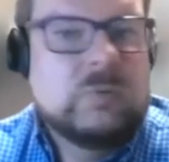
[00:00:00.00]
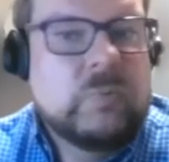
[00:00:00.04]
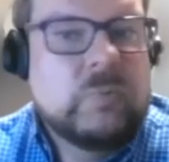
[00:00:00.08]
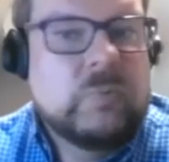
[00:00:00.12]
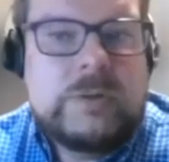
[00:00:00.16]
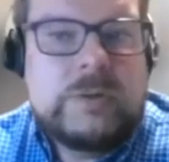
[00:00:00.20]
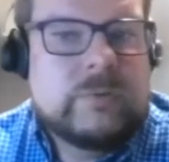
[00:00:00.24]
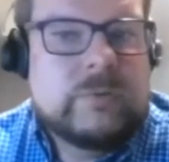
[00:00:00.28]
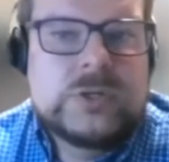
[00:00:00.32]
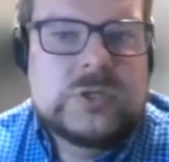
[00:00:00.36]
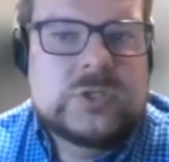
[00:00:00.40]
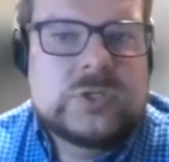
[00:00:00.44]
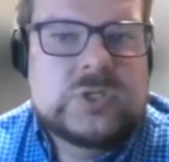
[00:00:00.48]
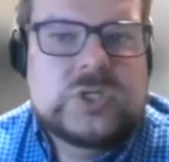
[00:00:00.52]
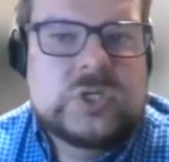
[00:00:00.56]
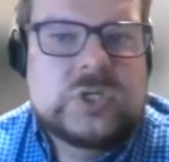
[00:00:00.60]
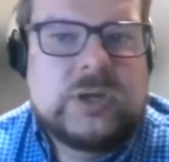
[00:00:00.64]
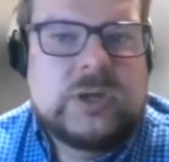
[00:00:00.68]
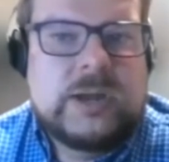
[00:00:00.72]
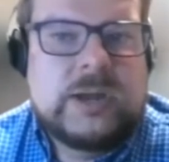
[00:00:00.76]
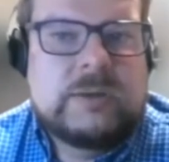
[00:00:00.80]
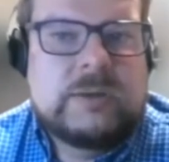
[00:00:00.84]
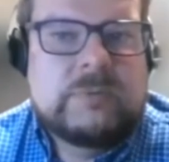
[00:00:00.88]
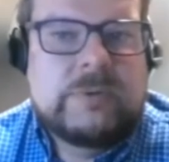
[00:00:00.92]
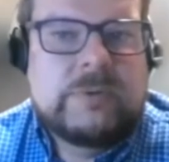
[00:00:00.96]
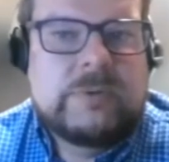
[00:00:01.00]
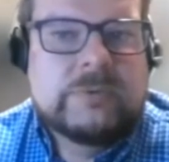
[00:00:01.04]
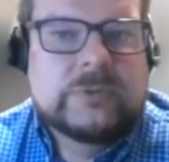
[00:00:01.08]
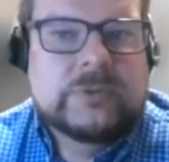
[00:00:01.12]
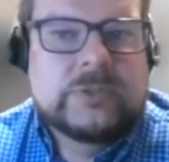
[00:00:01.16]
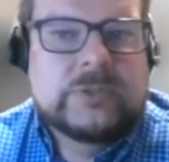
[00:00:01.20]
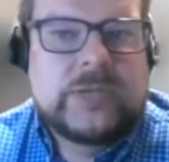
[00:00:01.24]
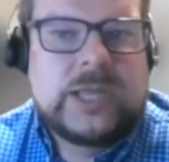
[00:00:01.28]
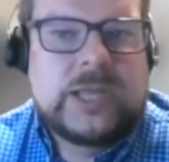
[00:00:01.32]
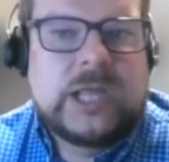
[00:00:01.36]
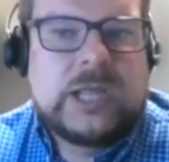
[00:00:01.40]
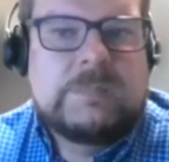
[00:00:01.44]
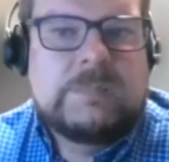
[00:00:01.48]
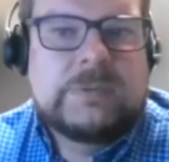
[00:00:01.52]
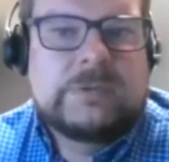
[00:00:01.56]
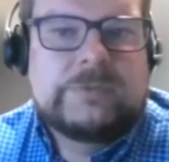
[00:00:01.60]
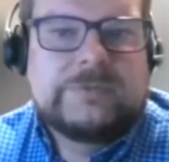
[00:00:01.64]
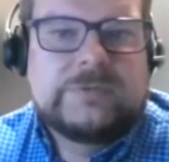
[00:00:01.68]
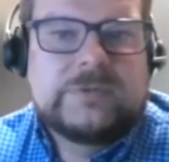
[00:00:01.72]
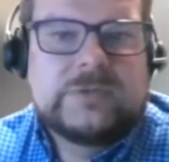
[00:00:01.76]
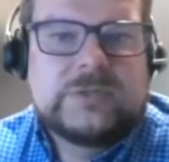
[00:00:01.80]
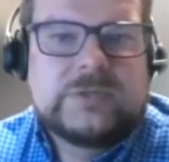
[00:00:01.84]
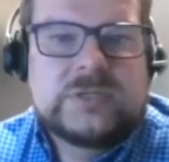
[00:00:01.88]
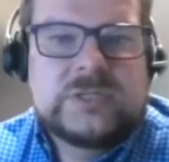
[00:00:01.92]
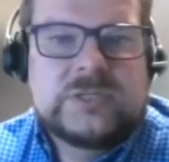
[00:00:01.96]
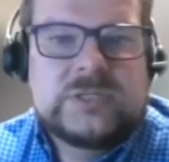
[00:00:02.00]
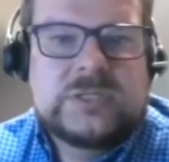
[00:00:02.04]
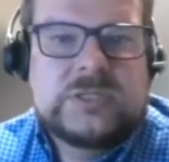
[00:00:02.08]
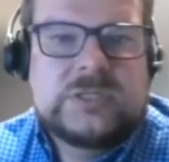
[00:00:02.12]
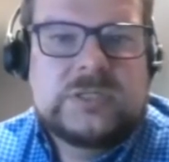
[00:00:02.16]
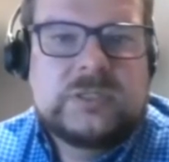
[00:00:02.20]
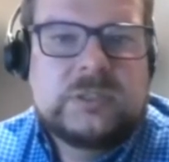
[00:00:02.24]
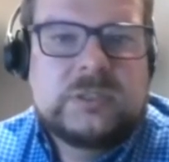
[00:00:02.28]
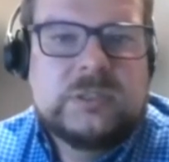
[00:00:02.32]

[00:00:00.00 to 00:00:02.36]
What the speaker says: We weren't sure how we were going to help at first.